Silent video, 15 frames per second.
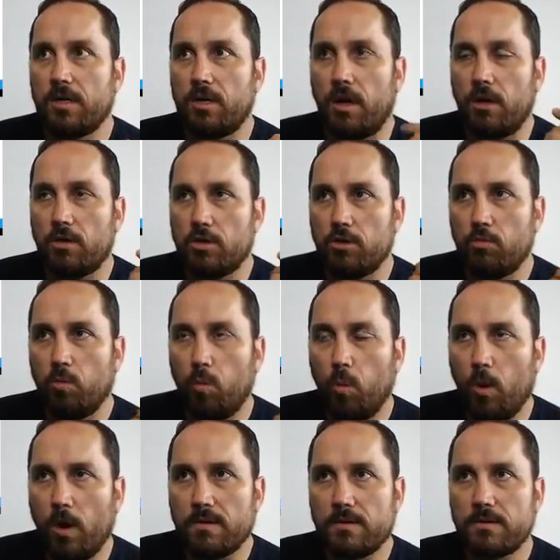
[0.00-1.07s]
someone to
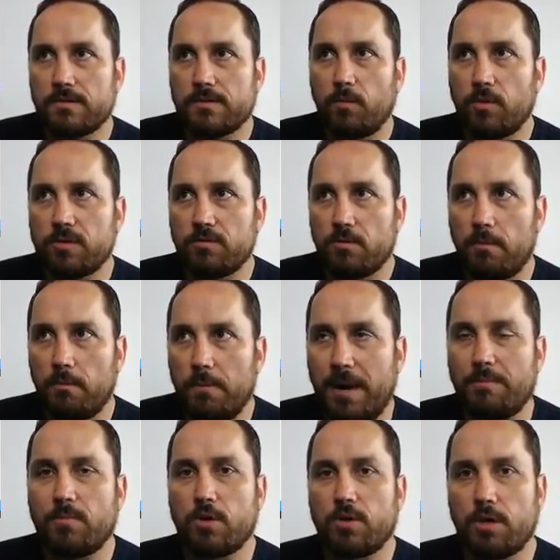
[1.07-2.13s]
remember your business,
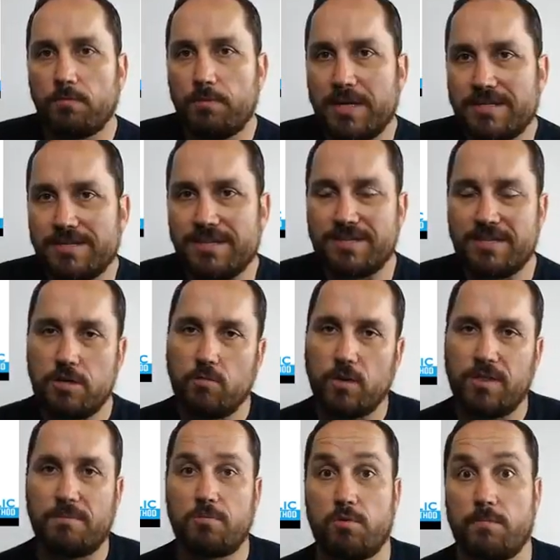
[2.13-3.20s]
and you want them to remember your
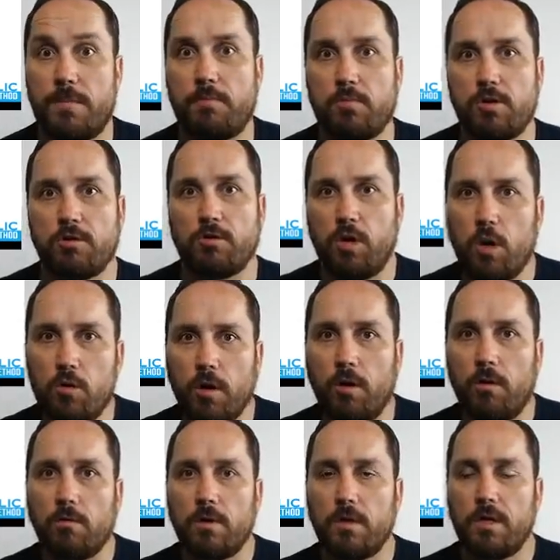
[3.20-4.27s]
logo. And they
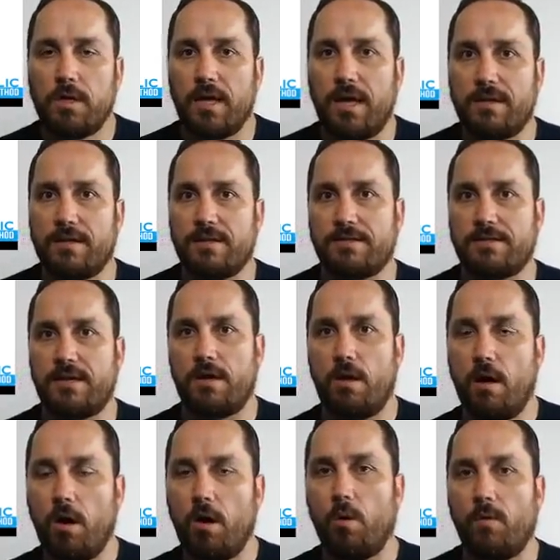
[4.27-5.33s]
say, oh, that's
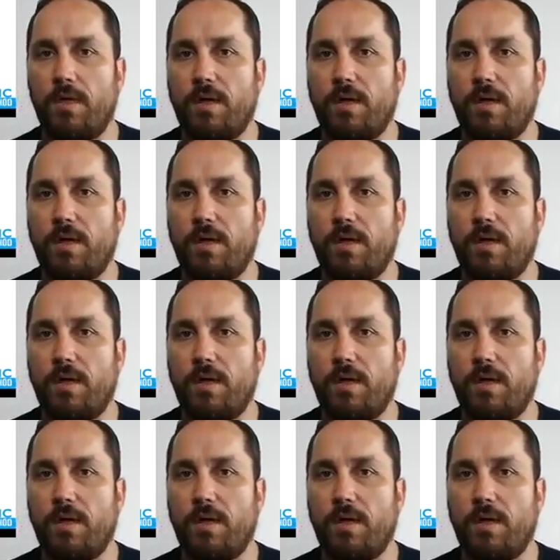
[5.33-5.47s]
great.